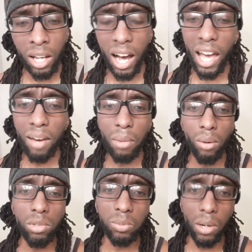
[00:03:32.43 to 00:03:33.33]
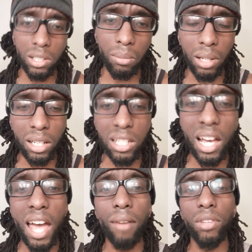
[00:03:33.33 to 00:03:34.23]
I have my responsibilities.
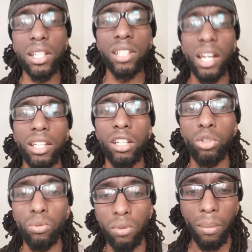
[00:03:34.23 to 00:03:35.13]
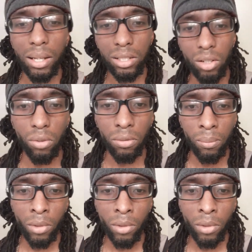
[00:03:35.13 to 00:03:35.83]
I have things that I need to do for myself.